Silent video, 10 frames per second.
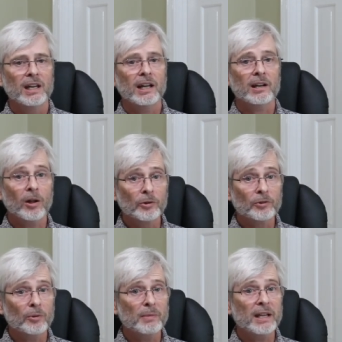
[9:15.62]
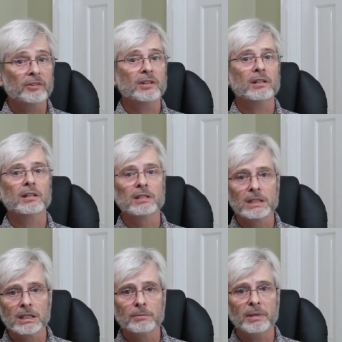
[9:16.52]
it also makes it a
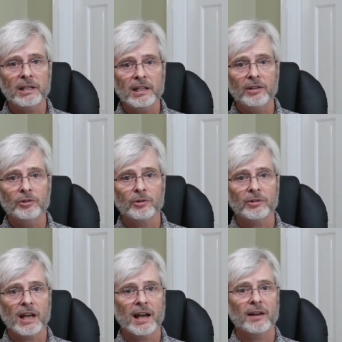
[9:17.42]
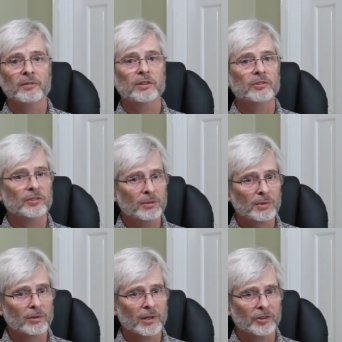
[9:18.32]
little bit easier to have
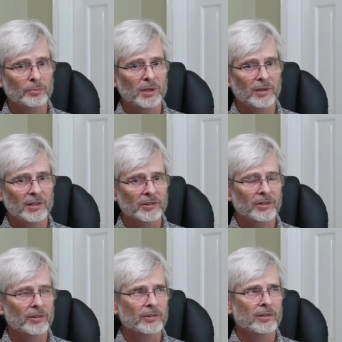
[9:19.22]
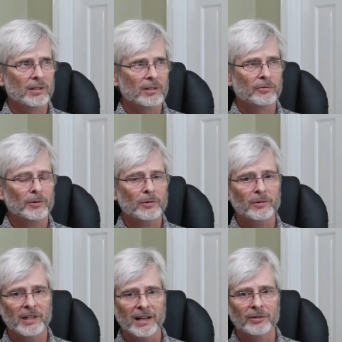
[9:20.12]
similar experiences a little further
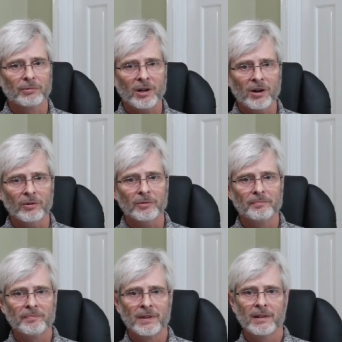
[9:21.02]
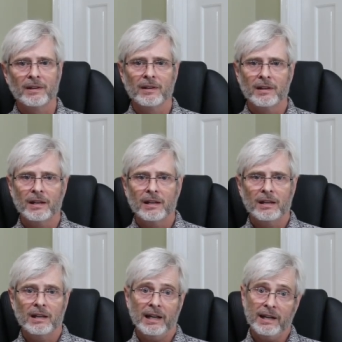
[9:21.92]
down the road.
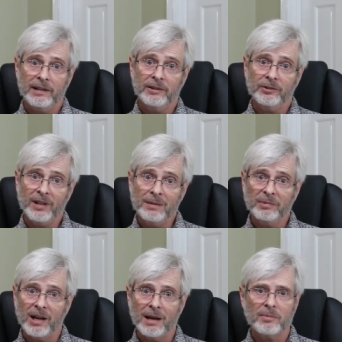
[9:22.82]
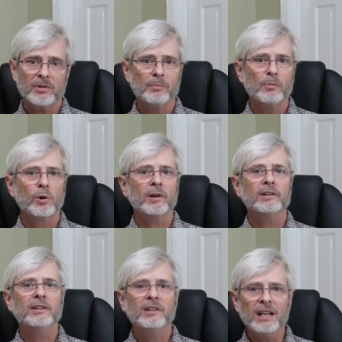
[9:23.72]
And at the same time, the more
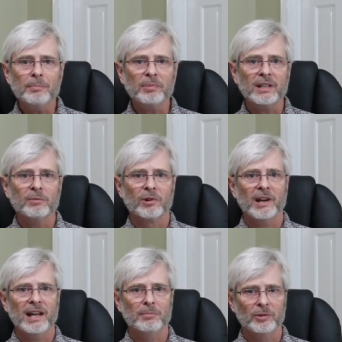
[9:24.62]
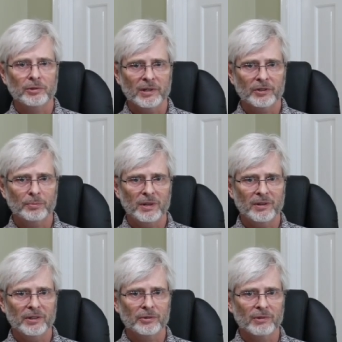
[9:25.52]
deeply we're able to
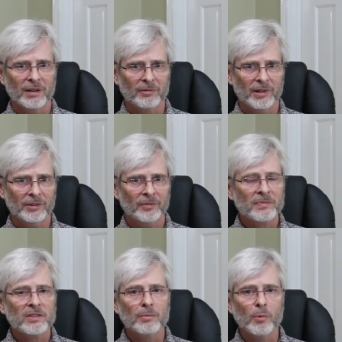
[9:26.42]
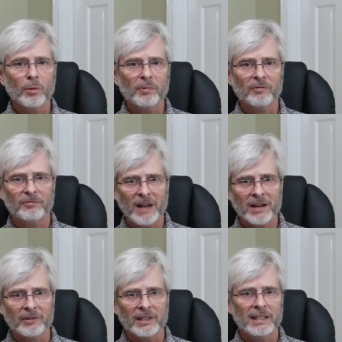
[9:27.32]
experience reverence, the more
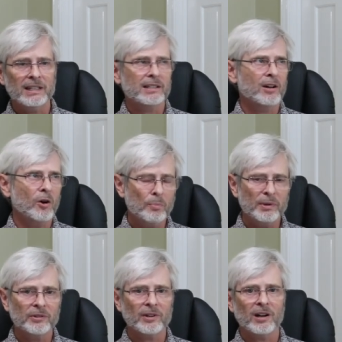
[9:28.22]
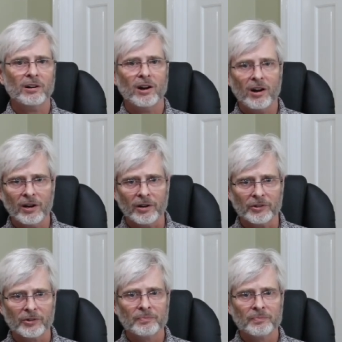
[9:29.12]
profoundly it opens our hearts,